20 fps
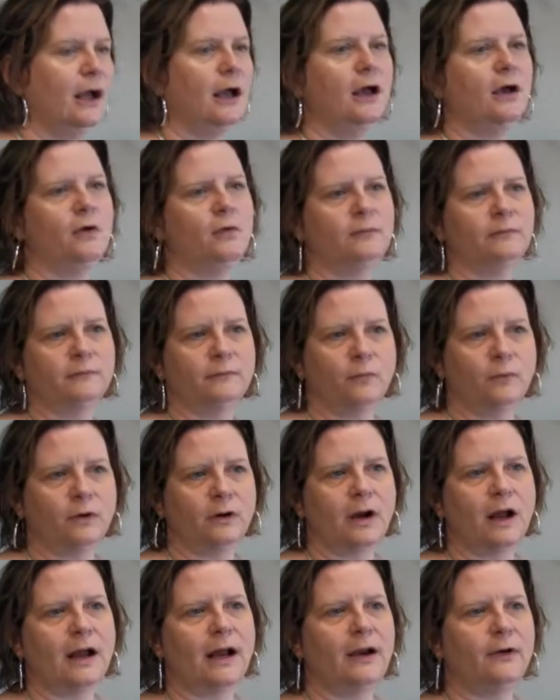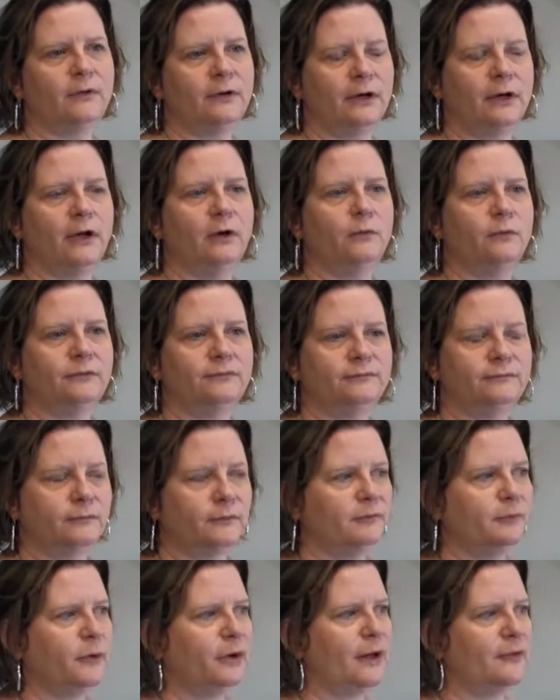"Oh, we're hiring. You know, we've
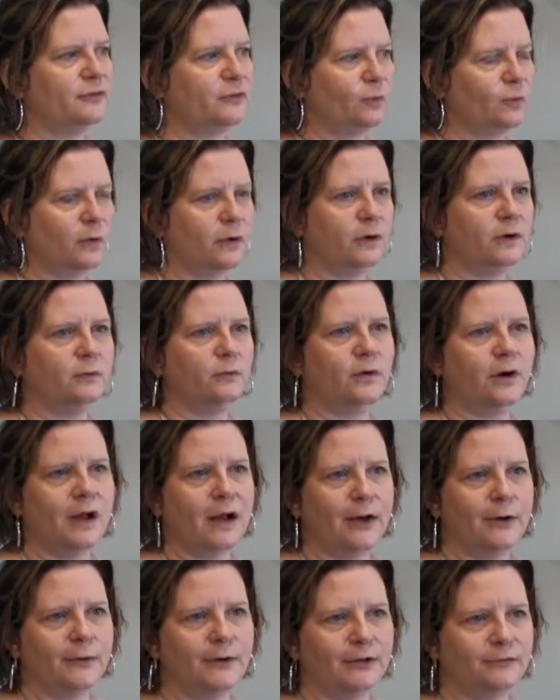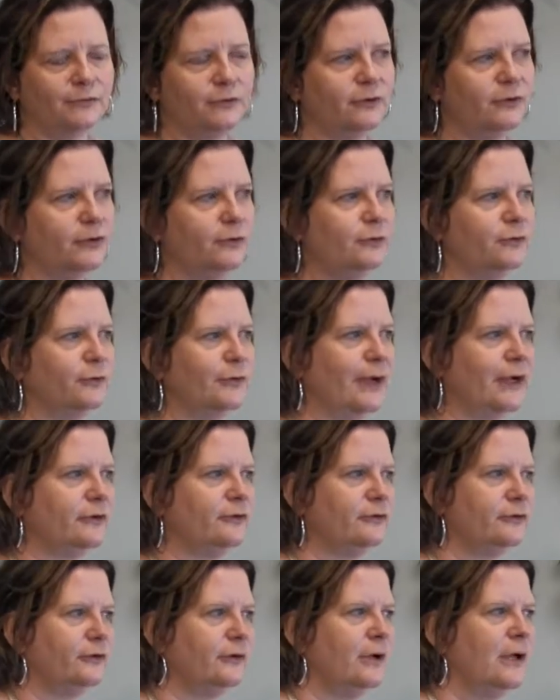we put out the word. We're hiring for a new
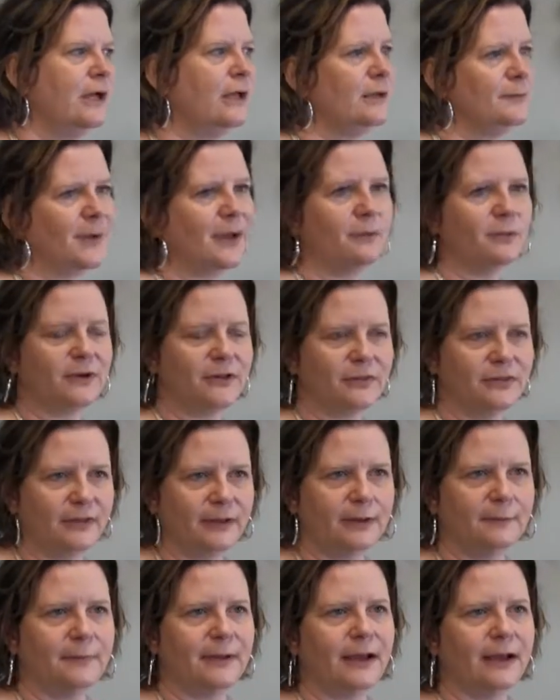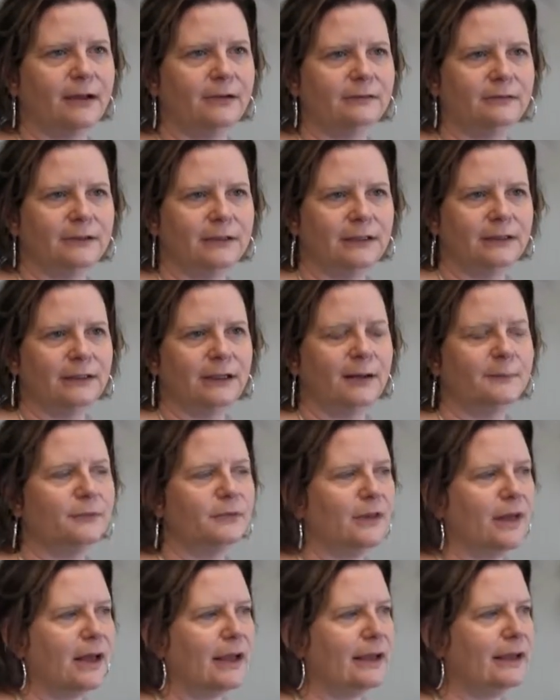director. You might want to think about
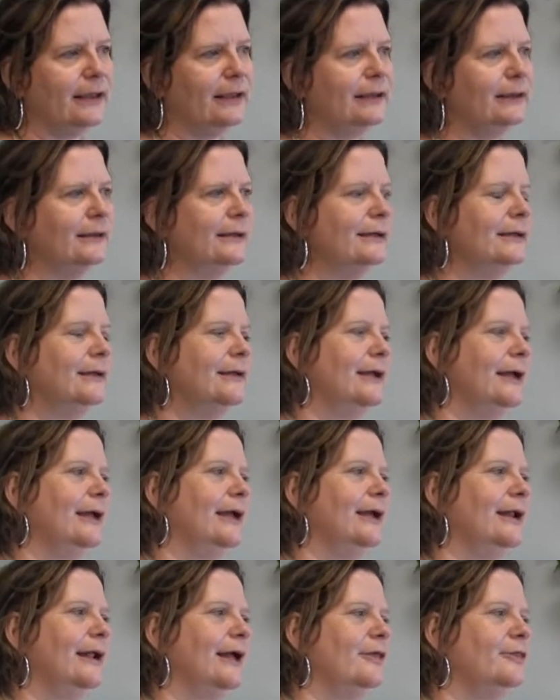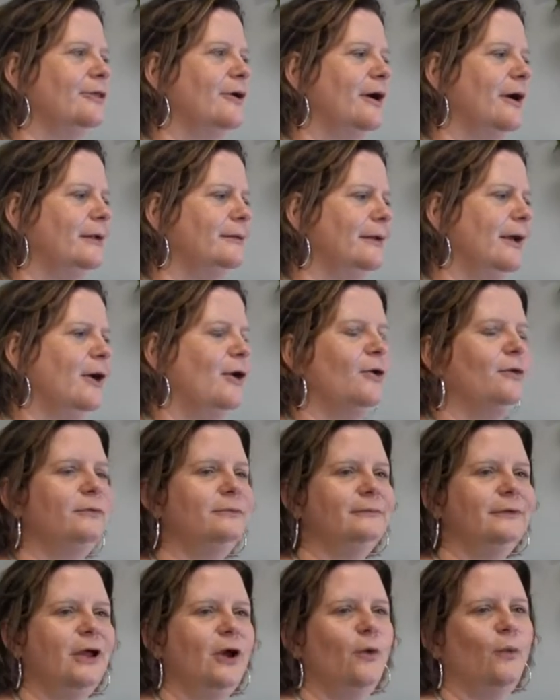applying." And I thought,
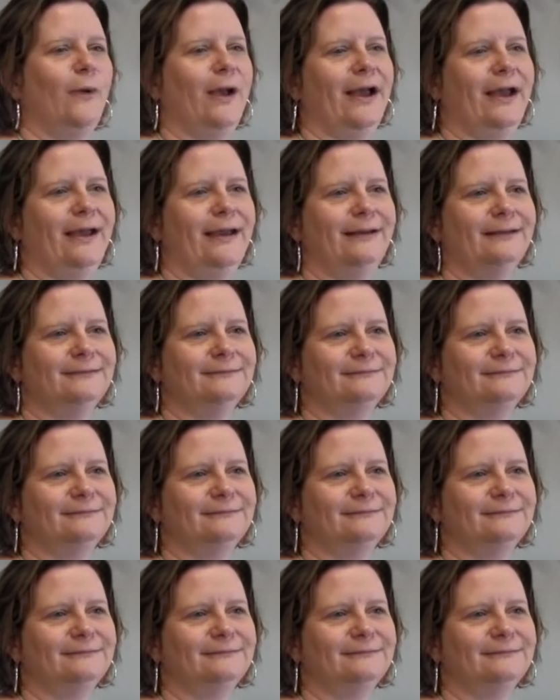"Oh, no way."